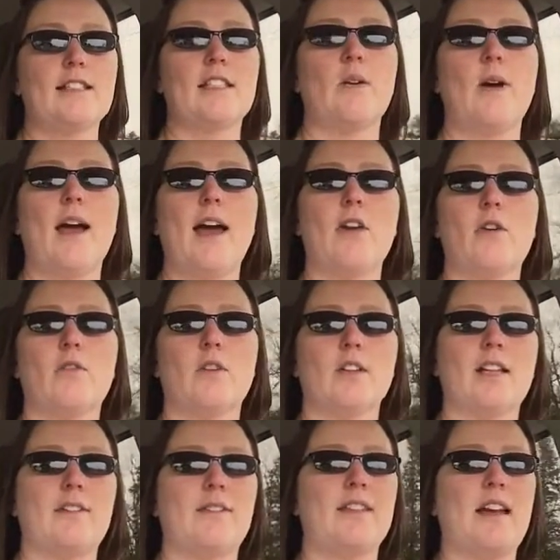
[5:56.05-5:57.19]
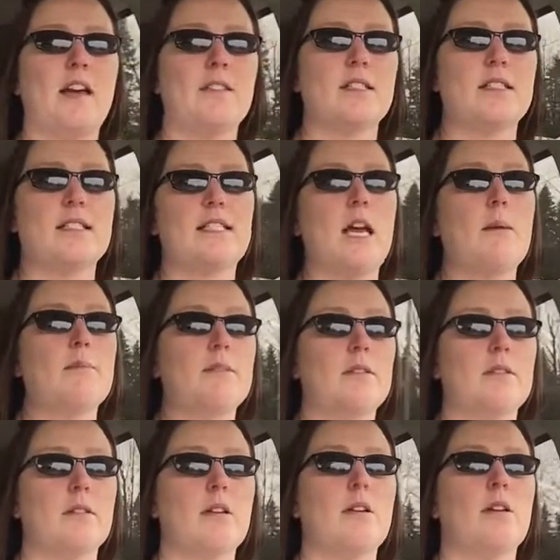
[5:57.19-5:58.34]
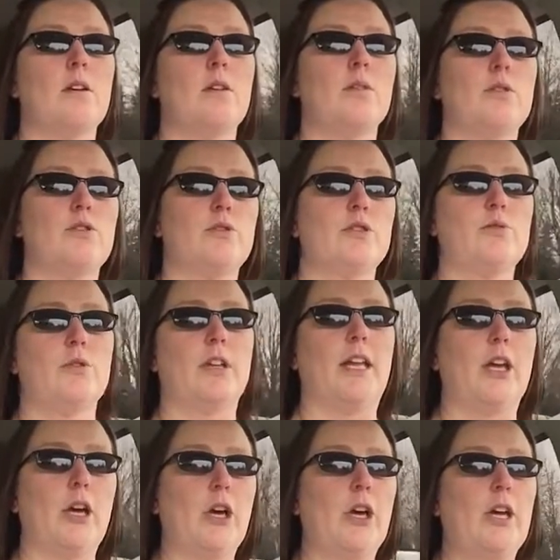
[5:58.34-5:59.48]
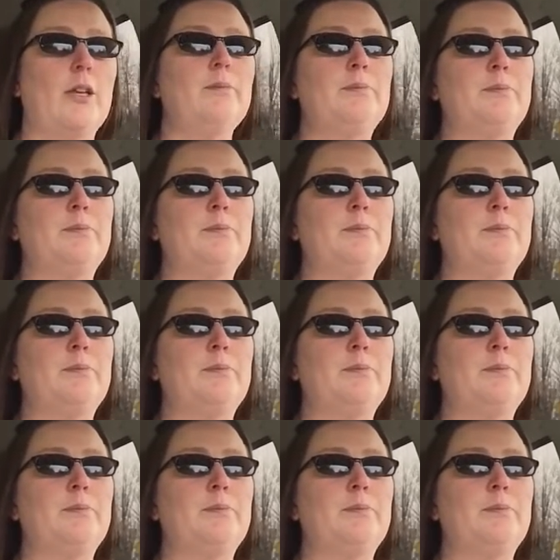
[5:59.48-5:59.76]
so I had over 11,000 steps, which was really good.